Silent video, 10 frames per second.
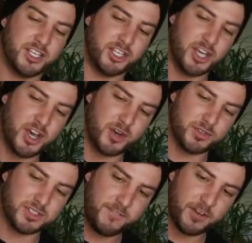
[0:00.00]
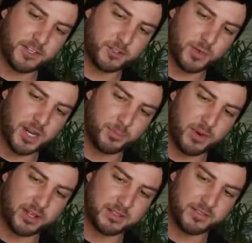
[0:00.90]
cute. Fill this one up
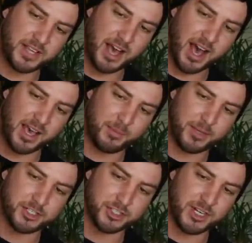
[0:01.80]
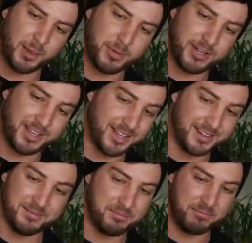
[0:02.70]
relatively high because you're not putting
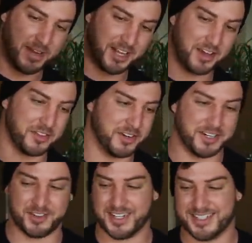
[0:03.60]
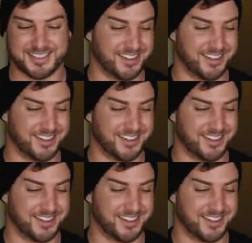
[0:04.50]
in many other ingredients at